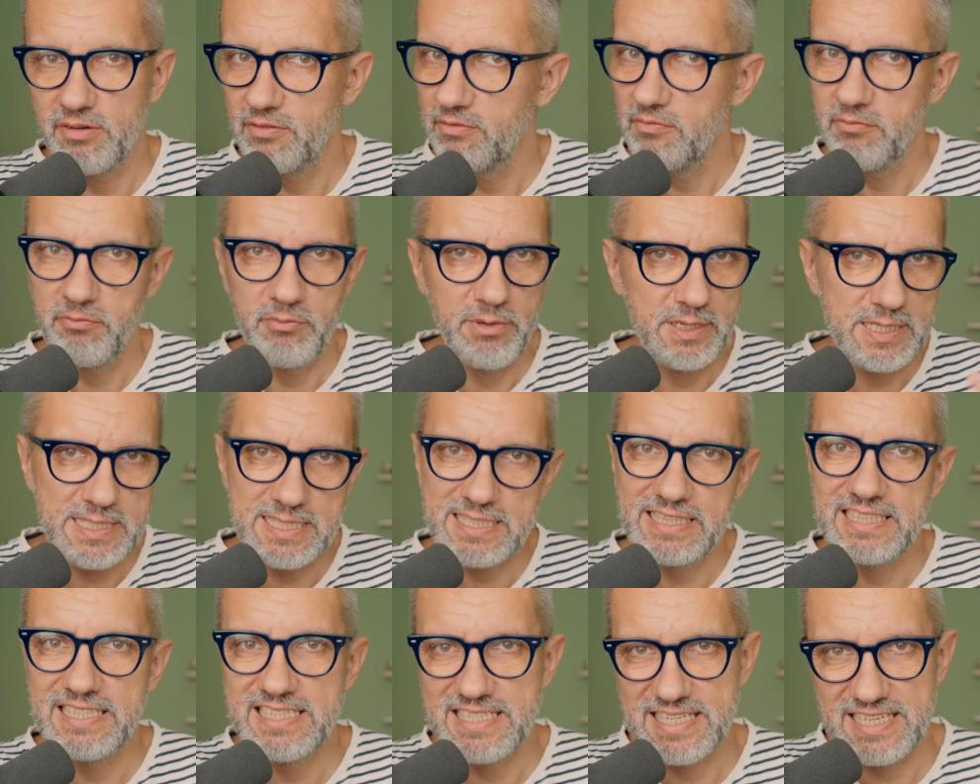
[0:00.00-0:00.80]

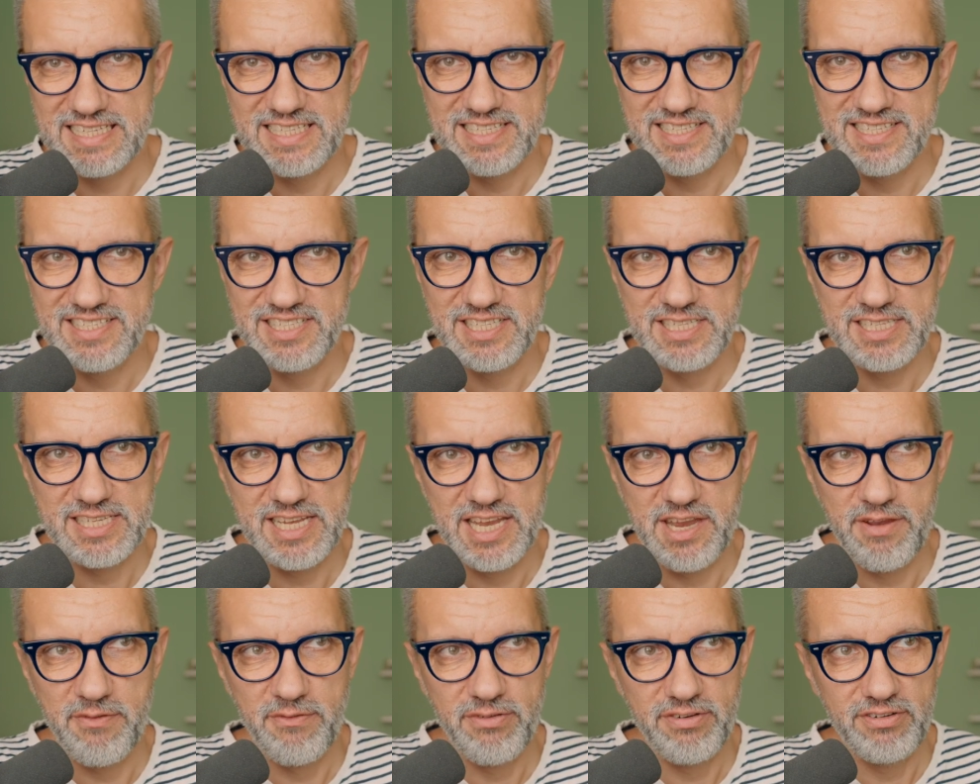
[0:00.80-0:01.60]
basically that is the
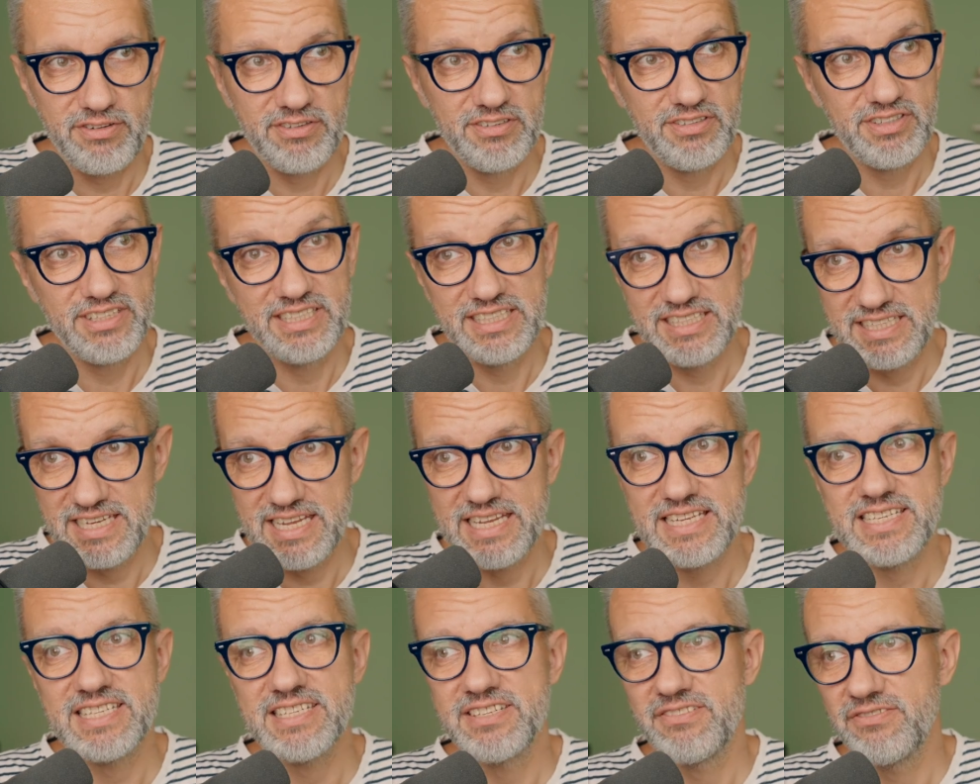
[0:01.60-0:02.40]
same phone.
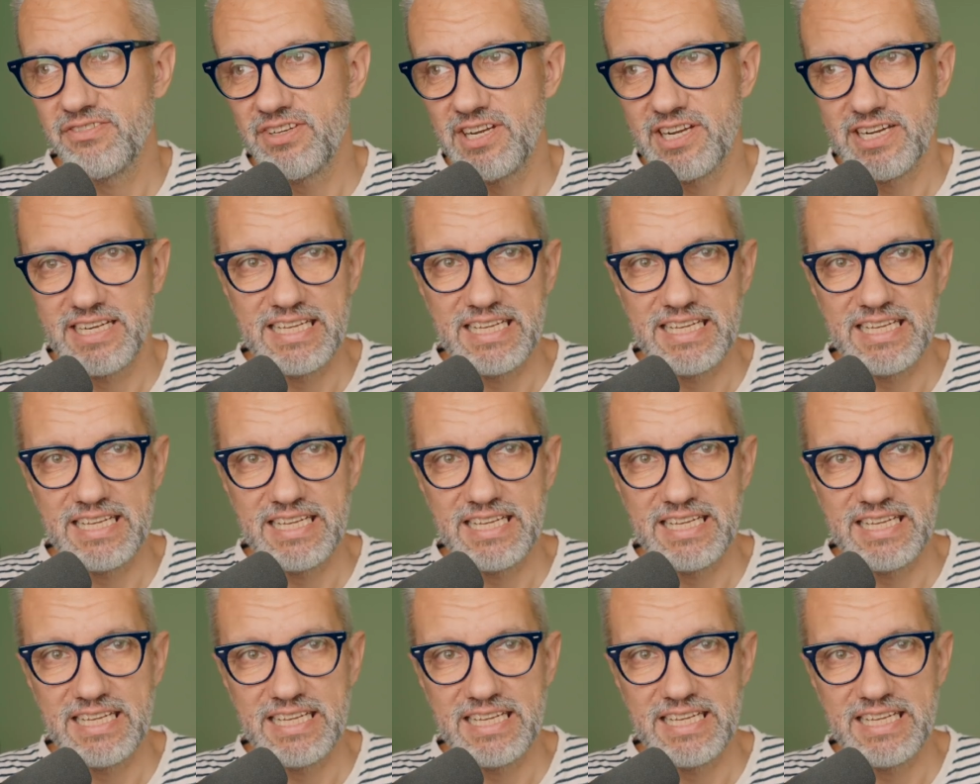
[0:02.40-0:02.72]
Yes, we are